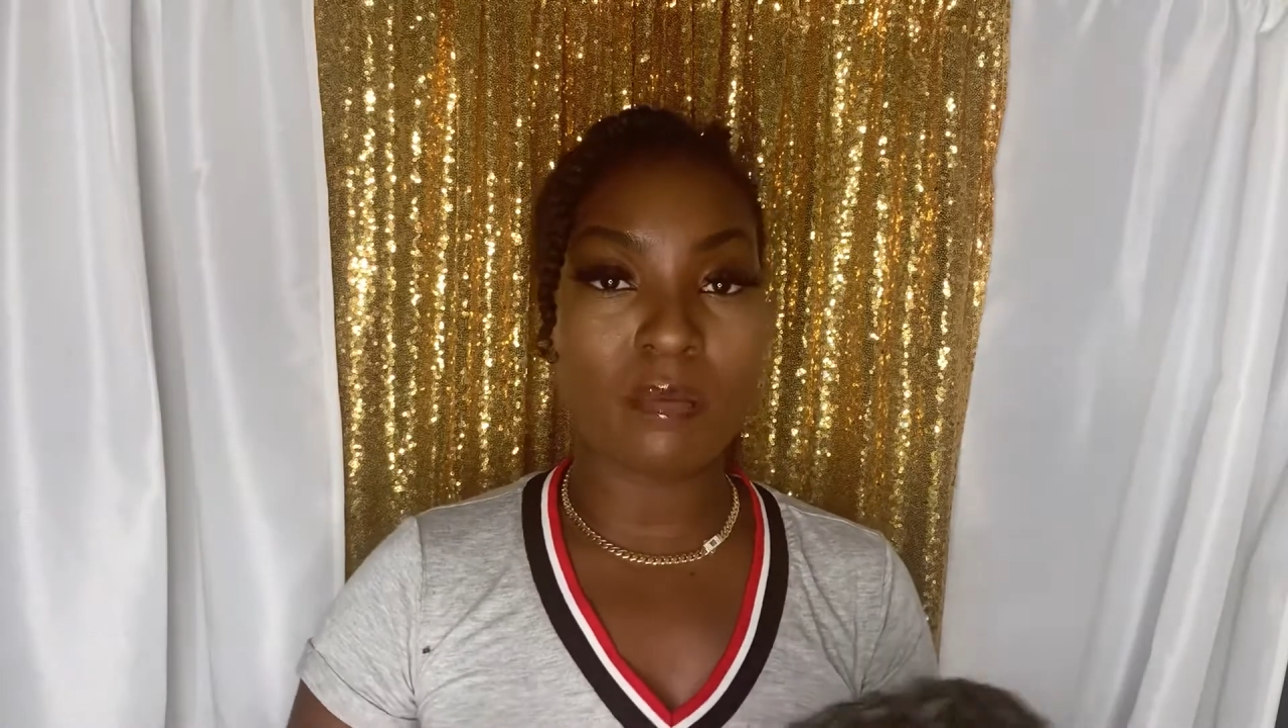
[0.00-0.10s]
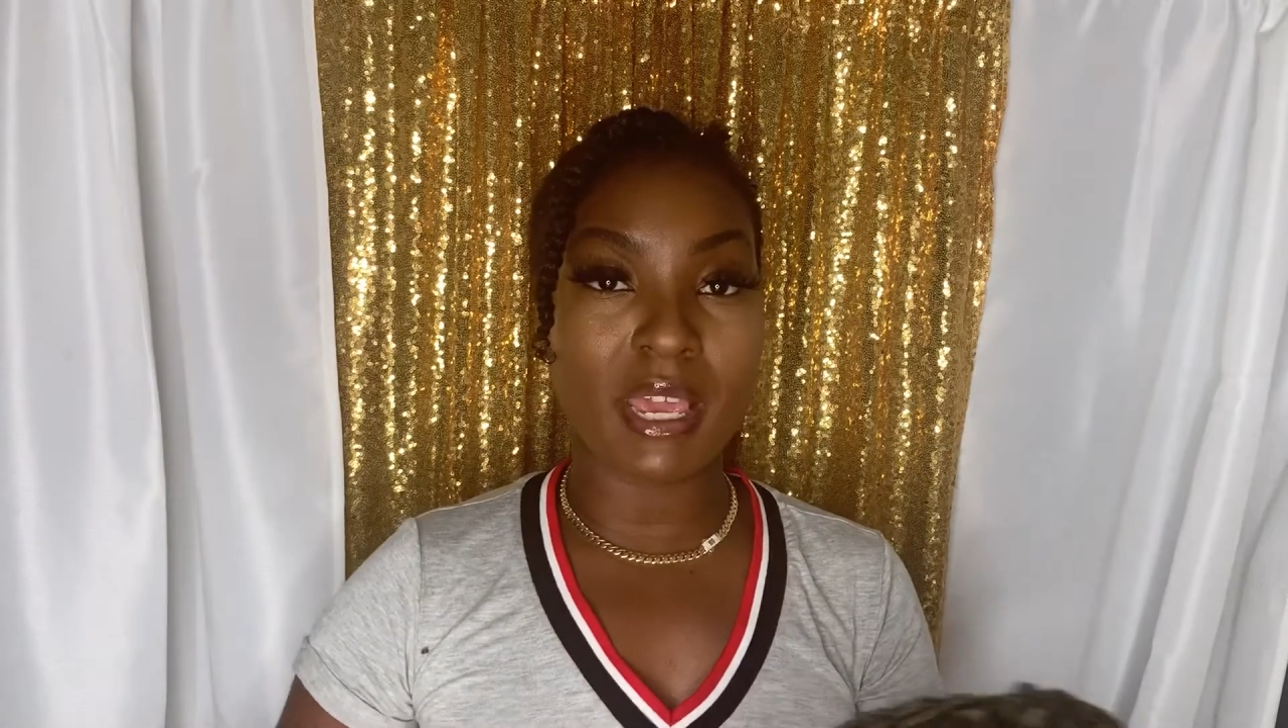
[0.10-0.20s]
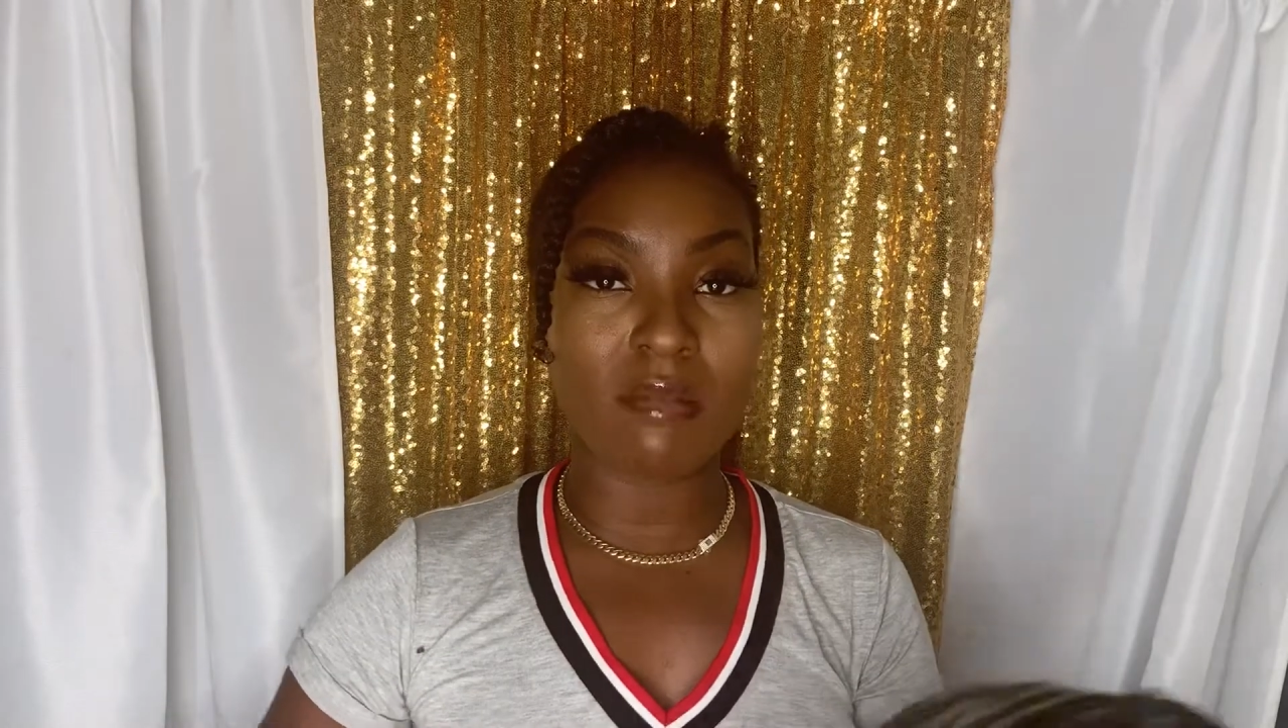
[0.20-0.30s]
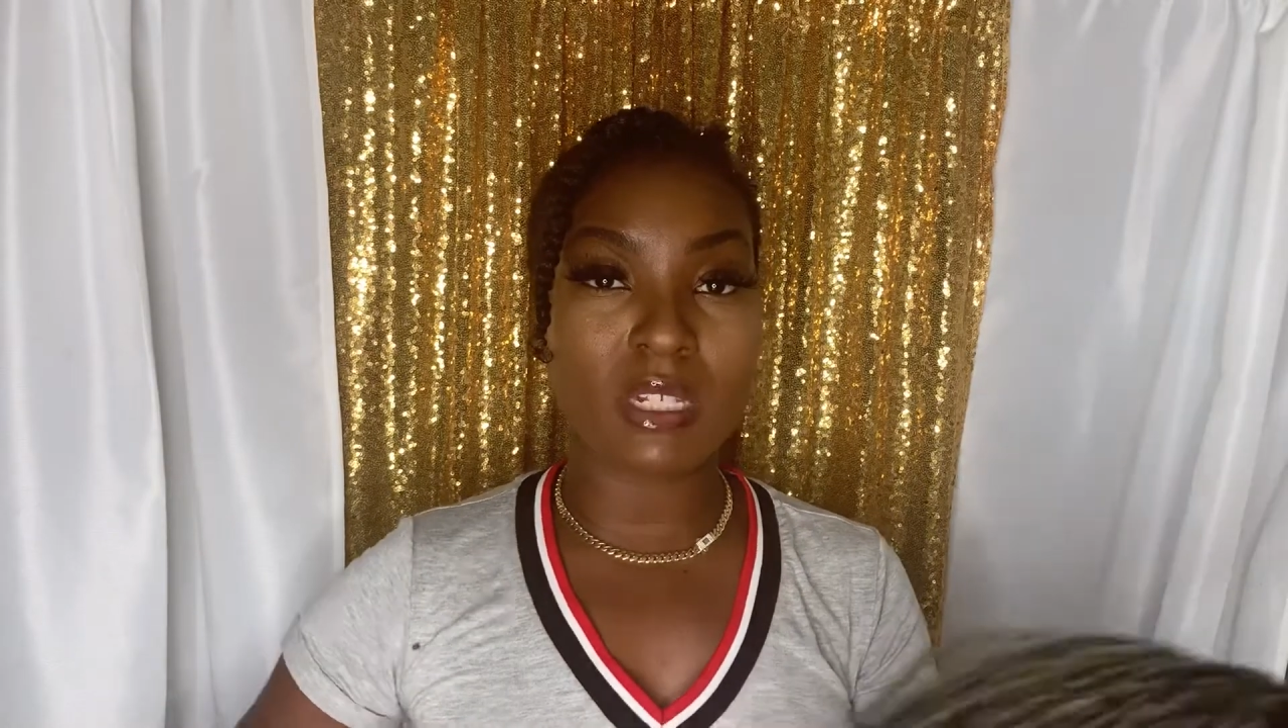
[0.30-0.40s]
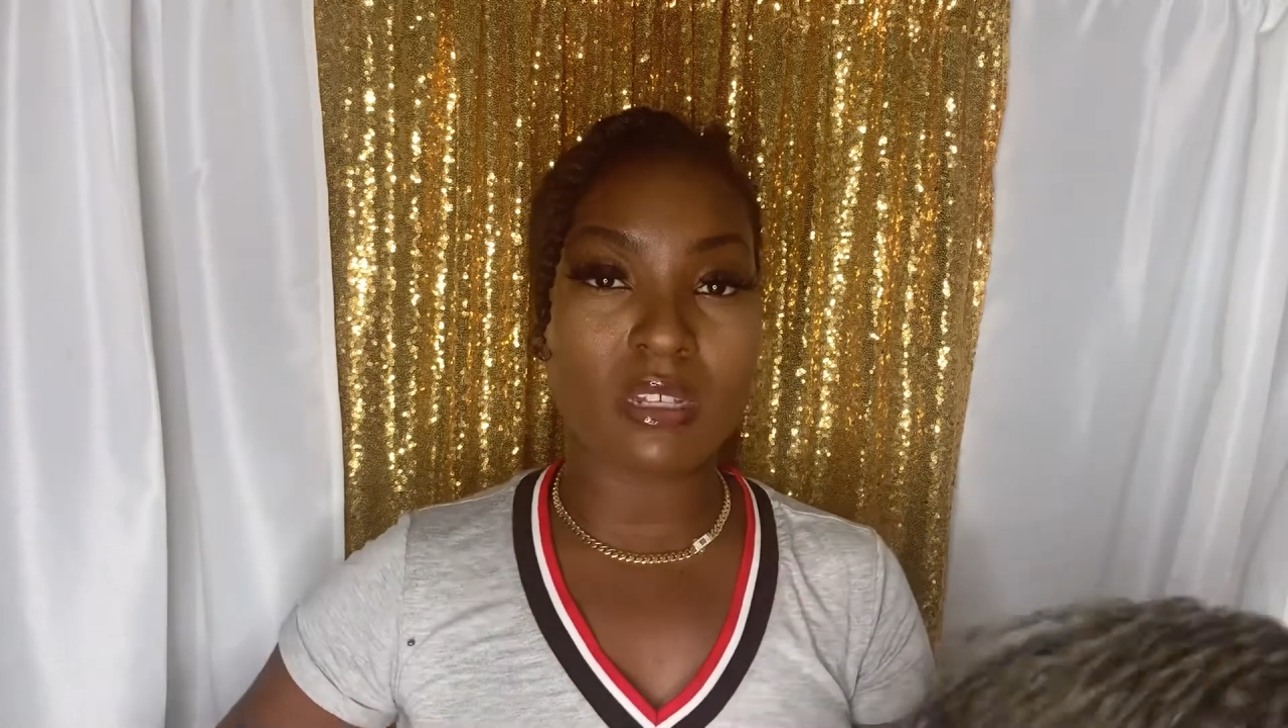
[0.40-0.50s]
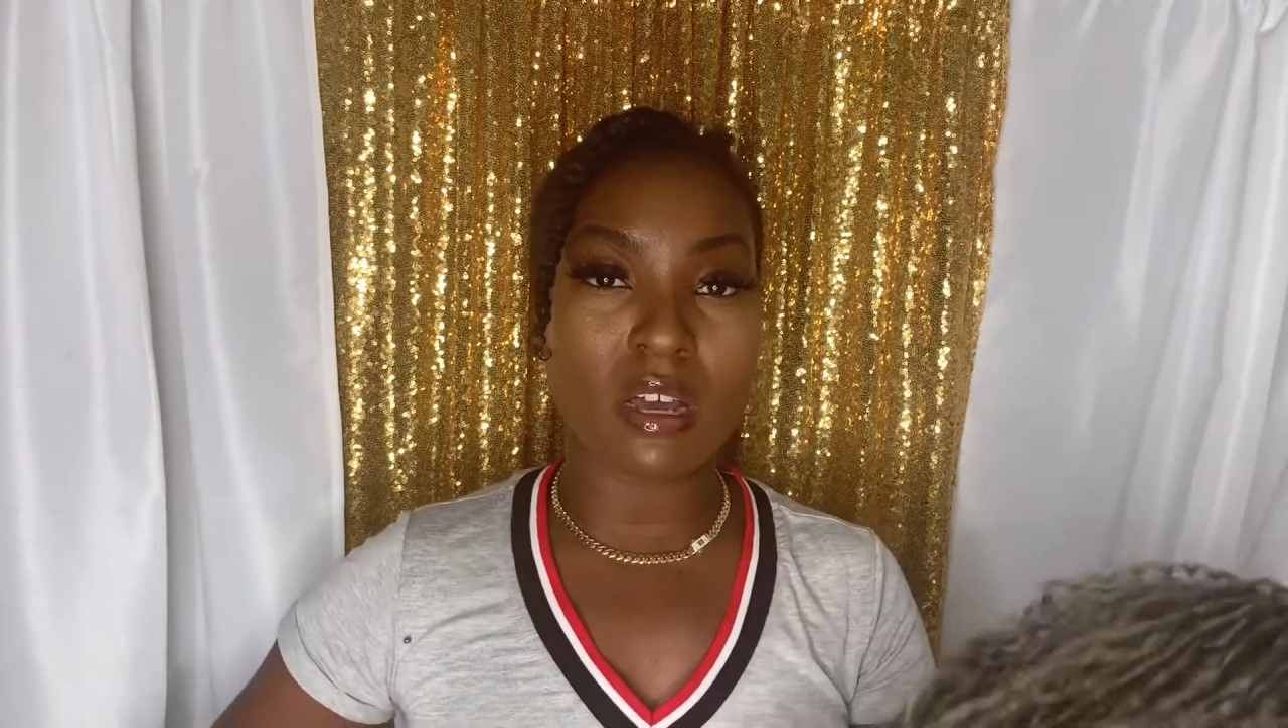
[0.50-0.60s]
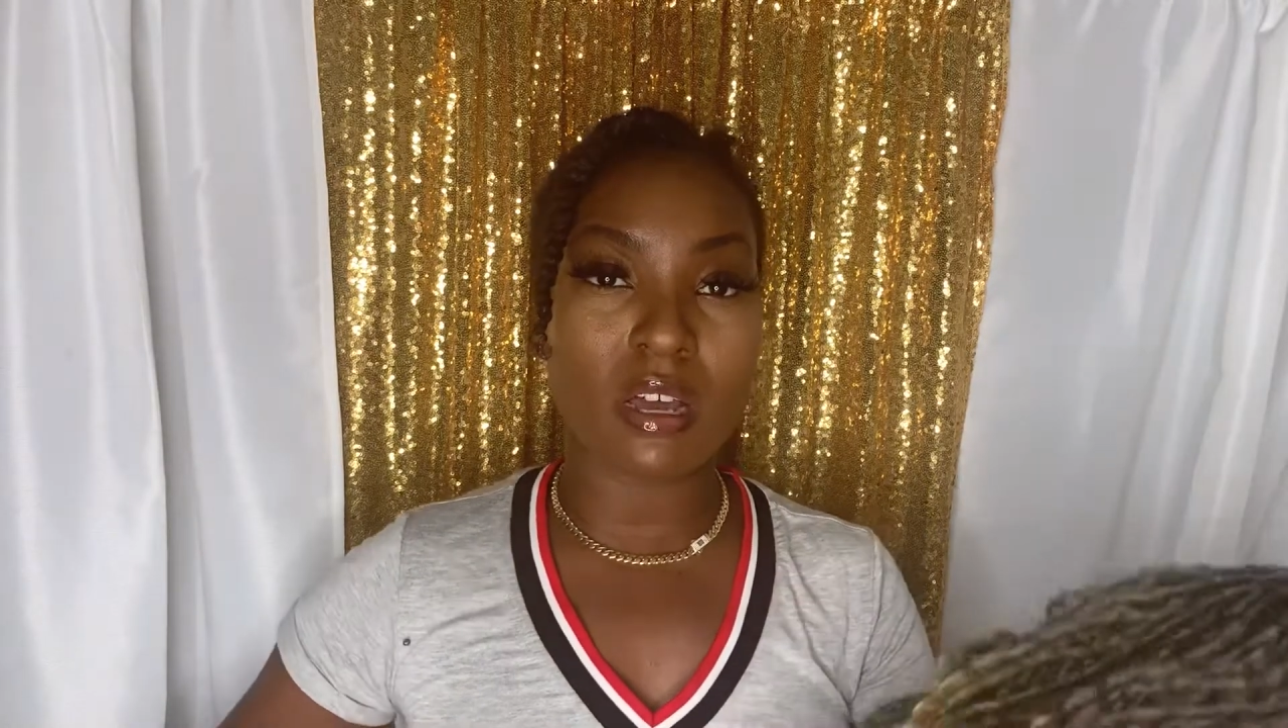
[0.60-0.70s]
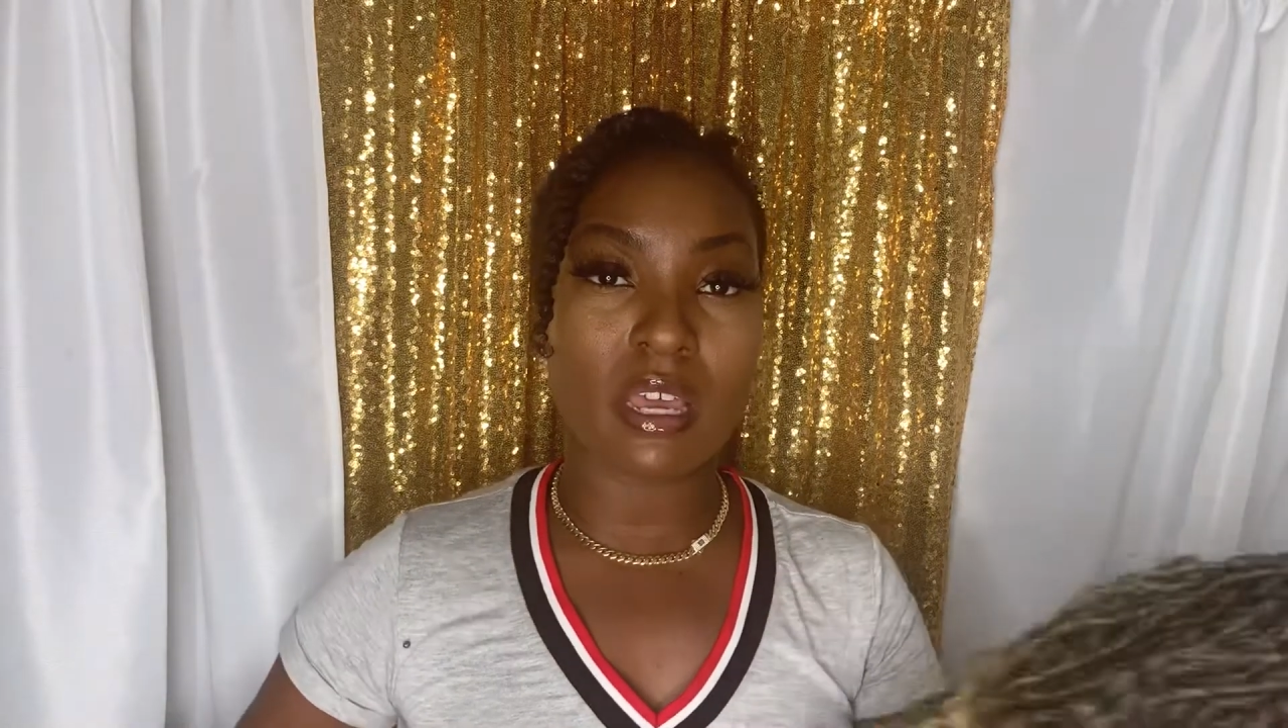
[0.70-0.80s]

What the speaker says: Amazon.